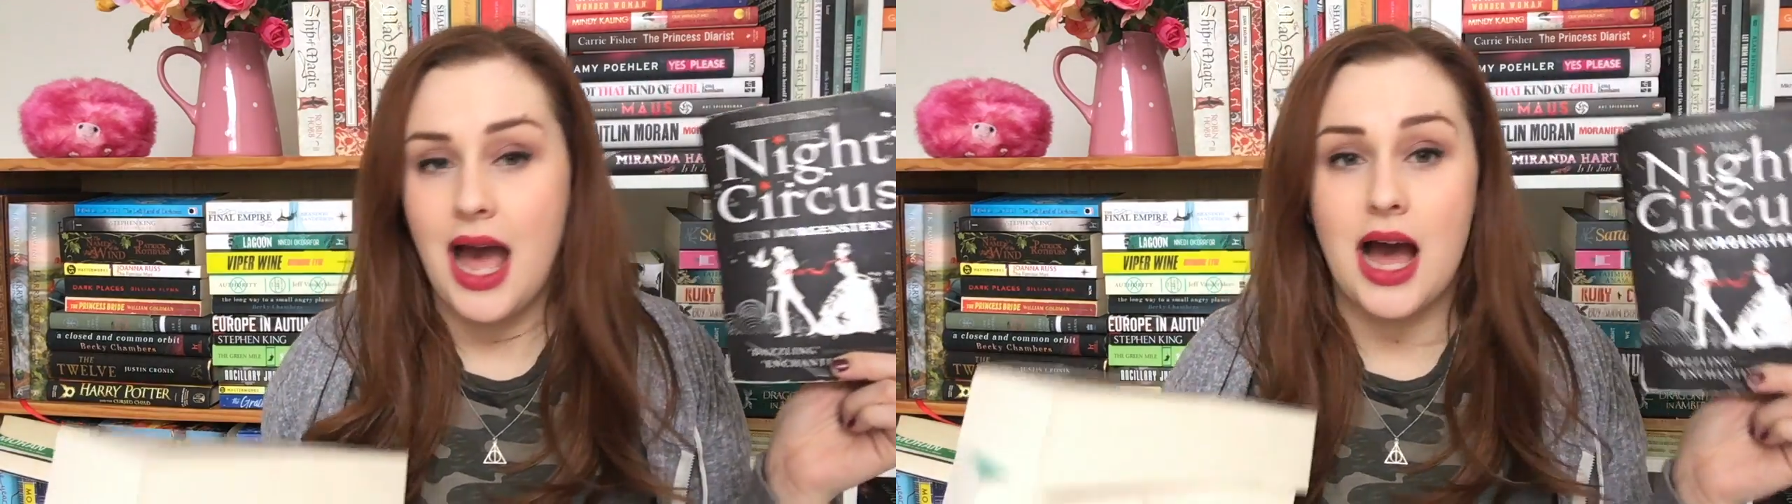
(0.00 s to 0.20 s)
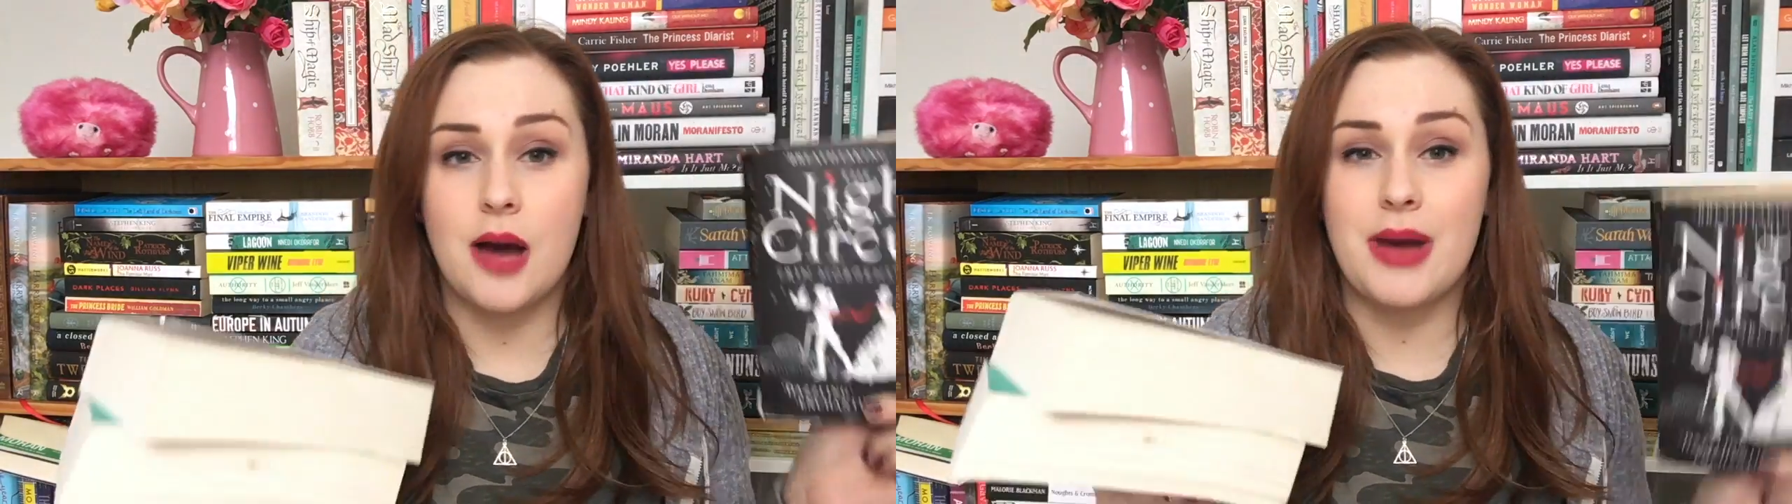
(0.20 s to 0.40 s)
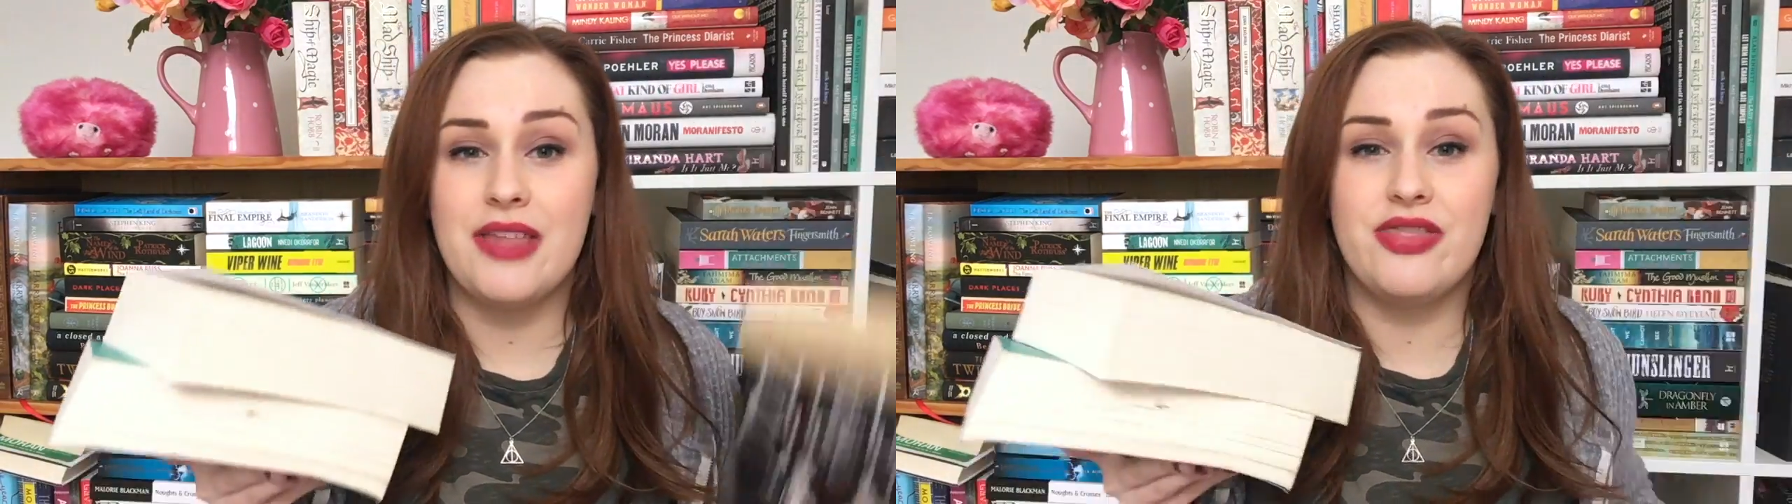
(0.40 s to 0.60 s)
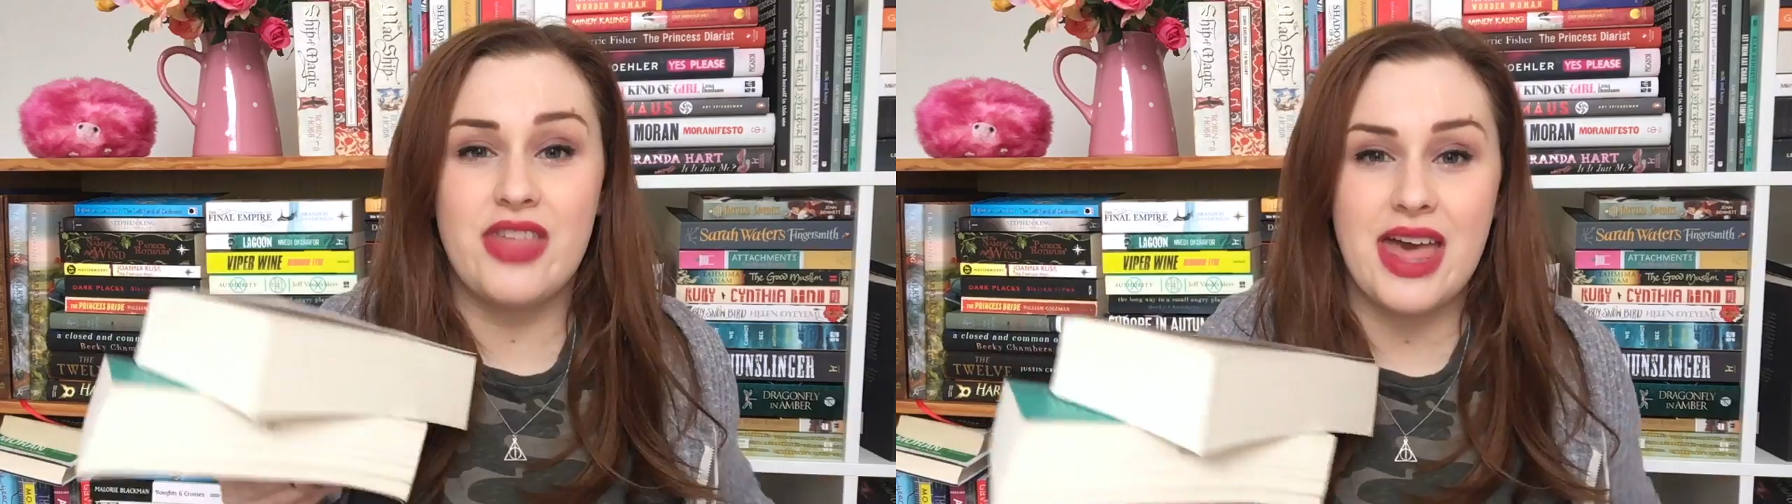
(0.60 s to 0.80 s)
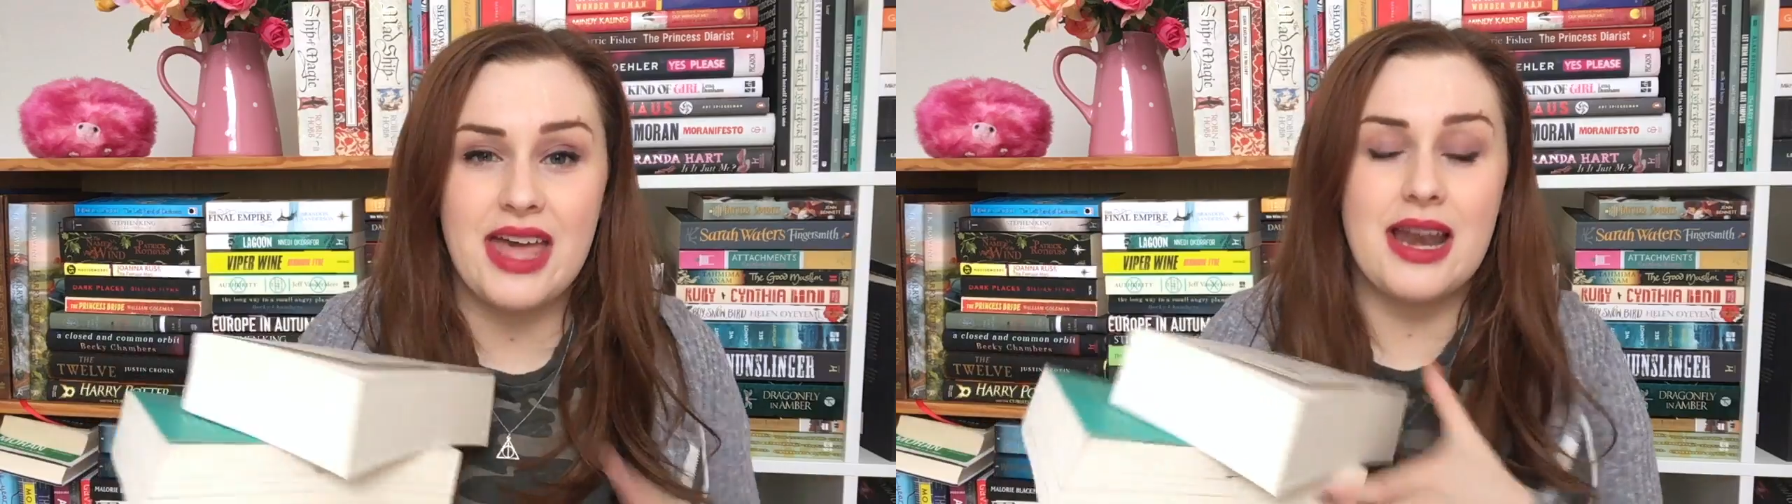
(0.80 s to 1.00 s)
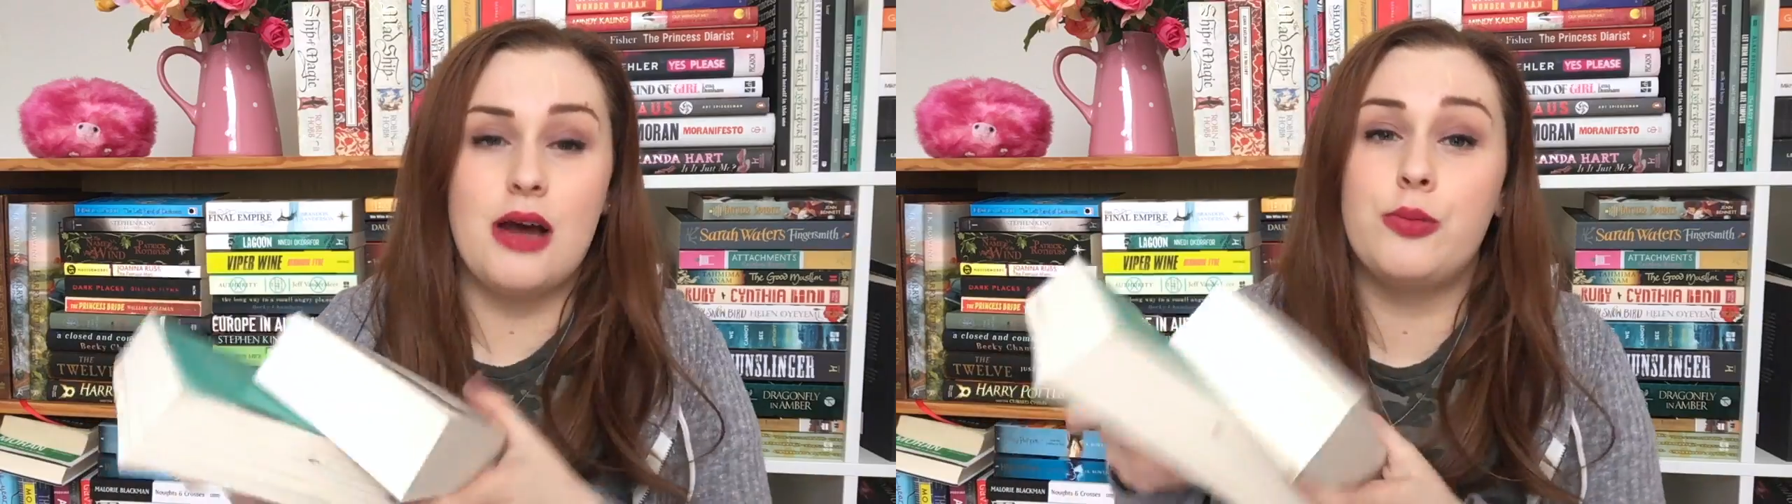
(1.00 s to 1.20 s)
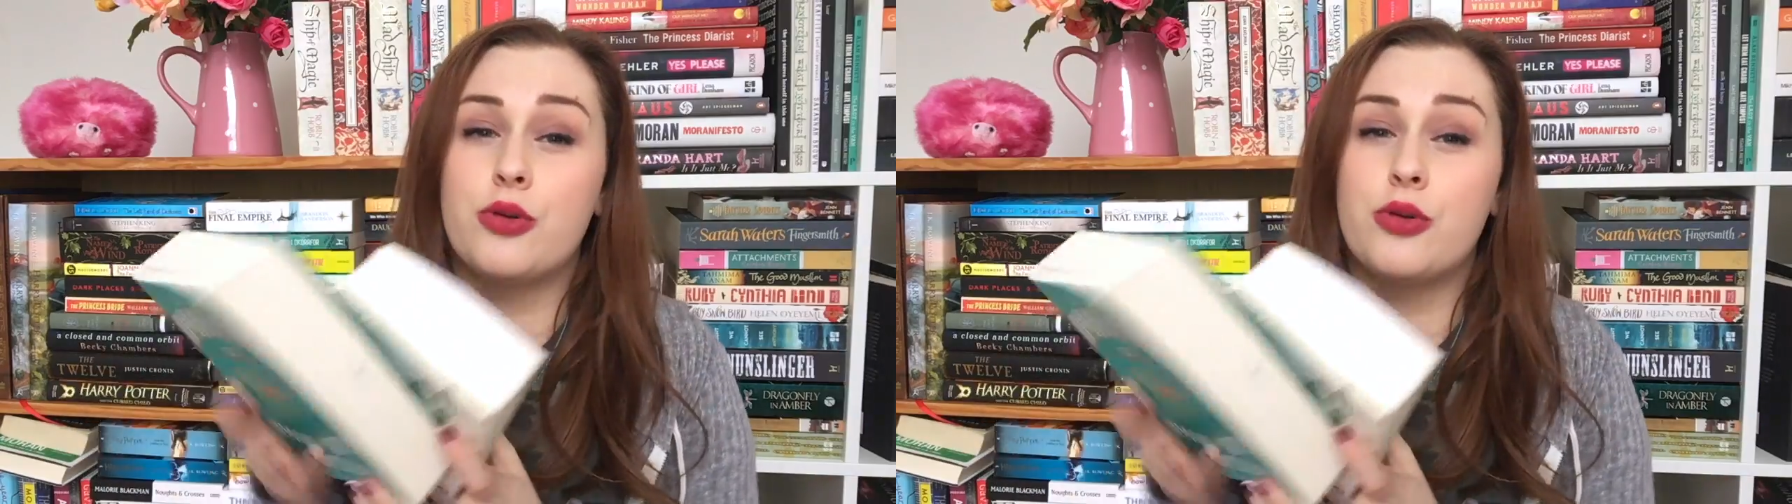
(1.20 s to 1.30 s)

And then I'll